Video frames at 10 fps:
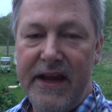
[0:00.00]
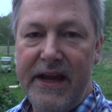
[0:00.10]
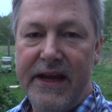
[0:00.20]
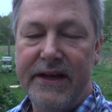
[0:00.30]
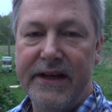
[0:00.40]

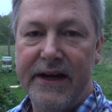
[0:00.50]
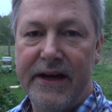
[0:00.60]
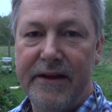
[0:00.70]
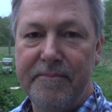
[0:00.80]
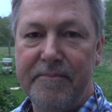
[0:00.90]
And
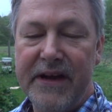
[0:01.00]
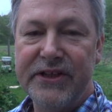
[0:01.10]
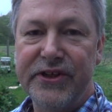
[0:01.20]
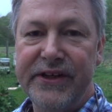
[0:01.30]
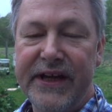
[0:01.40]
uh, make
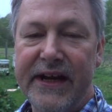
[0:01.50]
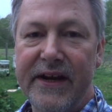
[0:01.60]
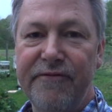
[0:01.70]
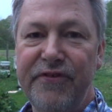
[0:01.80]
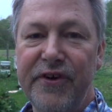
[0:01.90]
sure you got
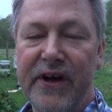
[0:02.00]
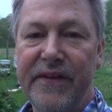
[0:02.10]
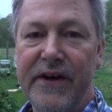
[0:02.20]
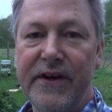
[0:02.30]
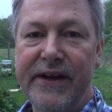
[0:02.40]
enough food on
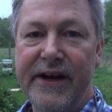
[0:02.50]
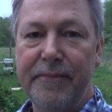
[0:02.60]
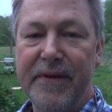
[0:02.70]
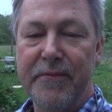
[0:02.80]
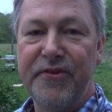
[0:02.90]
there to
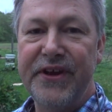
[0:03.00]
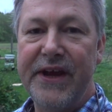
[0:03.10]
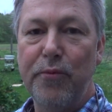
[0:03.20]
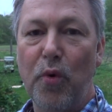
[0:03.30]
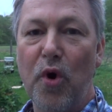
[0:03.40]
help them
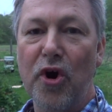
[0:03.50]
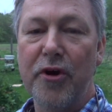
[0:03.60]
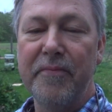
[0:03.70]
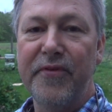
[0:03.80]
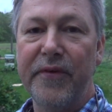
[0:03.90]
stay
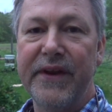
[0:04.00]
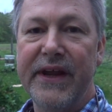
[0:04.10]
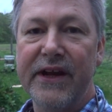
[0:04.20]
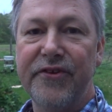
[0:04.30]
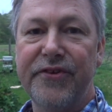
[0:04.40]
warm through the
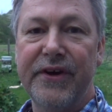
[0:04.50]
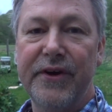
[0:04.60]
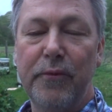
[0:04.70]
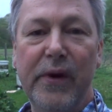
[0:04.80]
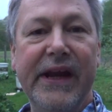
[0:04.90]
next
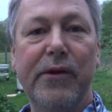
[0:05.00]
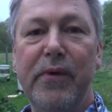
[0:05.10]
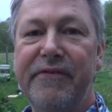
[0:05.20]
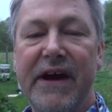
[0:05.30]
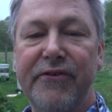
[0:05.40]
uh, week.
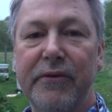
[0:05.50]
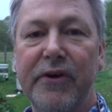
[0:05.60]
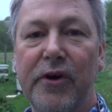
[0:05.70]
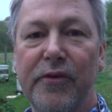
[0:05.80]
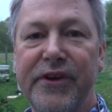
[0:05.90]
We've got some
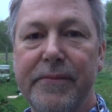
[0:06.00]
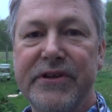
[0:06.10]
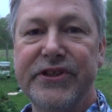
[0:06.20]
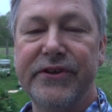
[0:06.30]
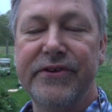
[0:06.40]
cold
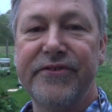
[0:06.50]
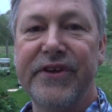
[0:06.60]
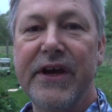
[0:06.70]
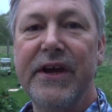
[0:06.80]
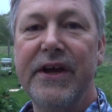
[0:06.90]
temperatures.